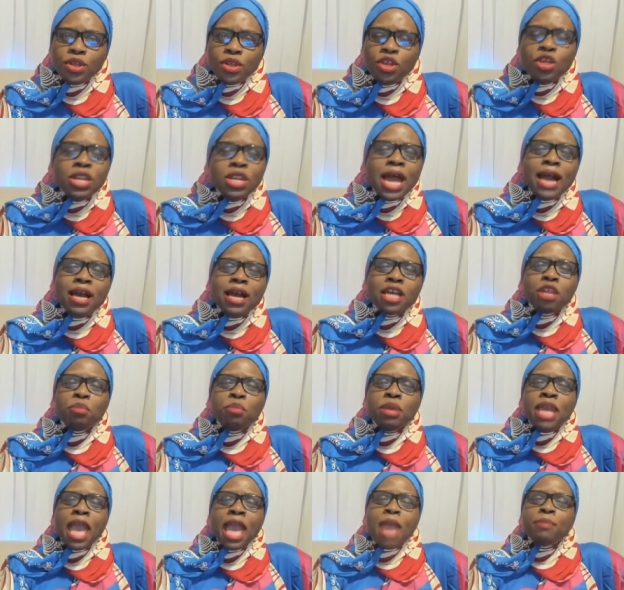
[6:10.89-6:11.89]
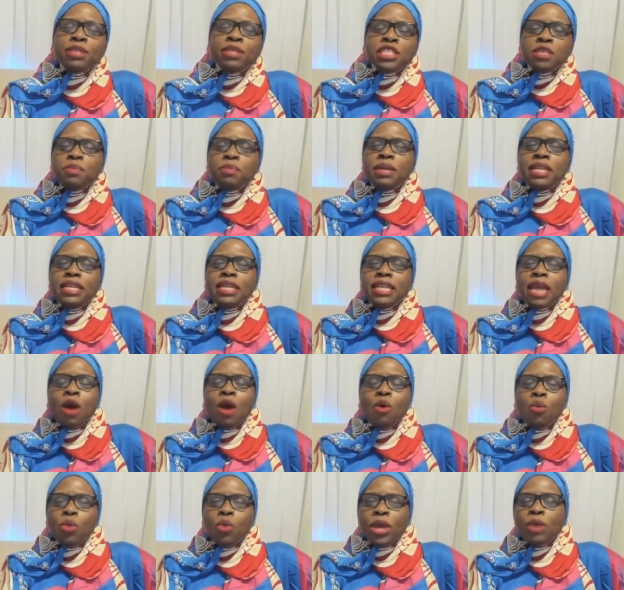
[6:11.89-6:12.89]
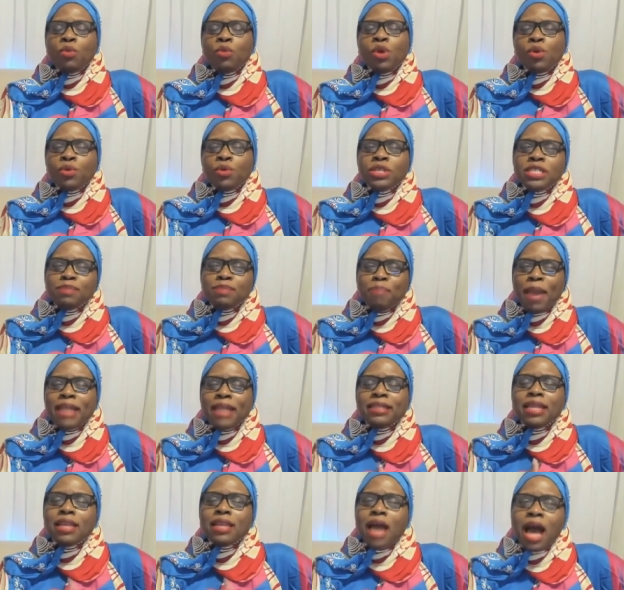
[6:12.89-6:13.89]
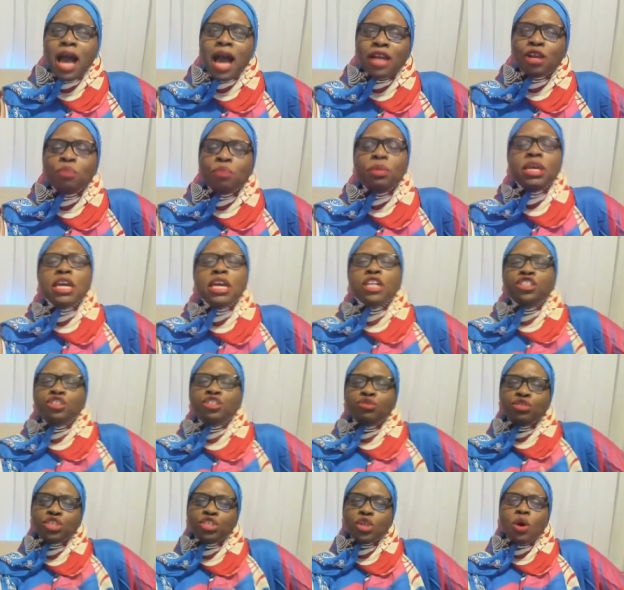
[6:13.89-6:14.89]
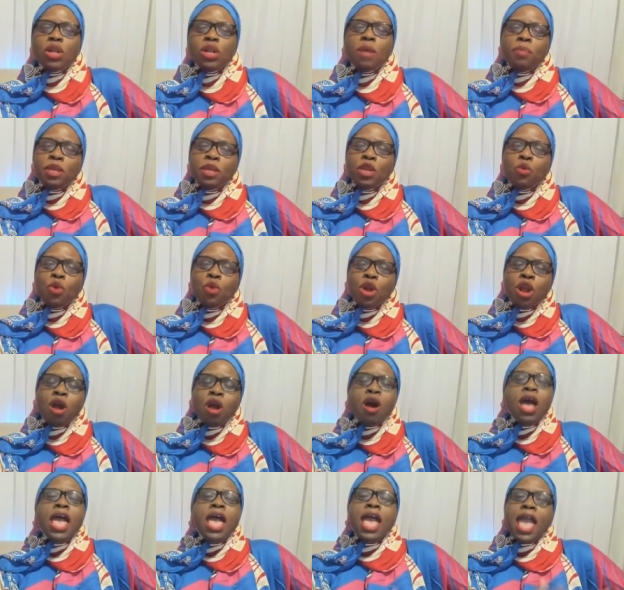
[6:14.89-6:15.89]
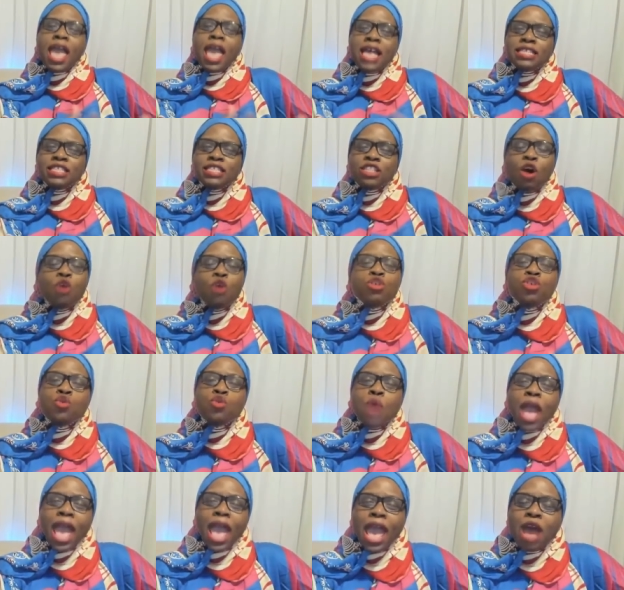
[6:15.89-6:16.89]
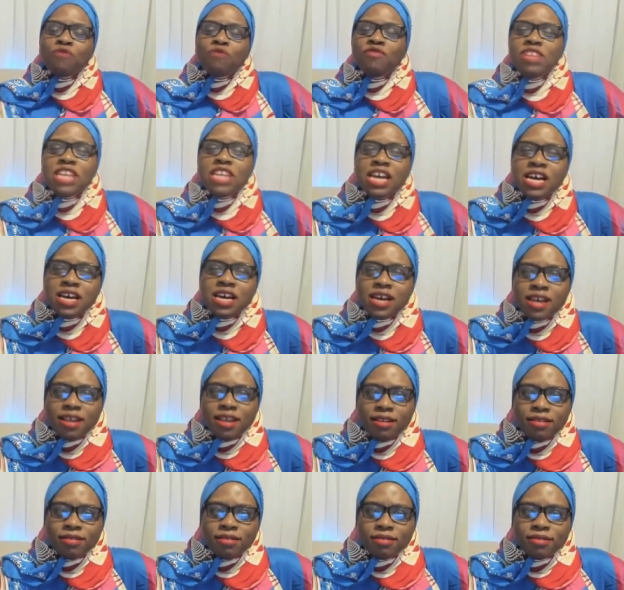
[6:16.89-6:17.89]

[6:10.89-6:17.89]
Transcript: You're not going to be able to be dealt with with respect and honor because you showing up in the world as though you have none.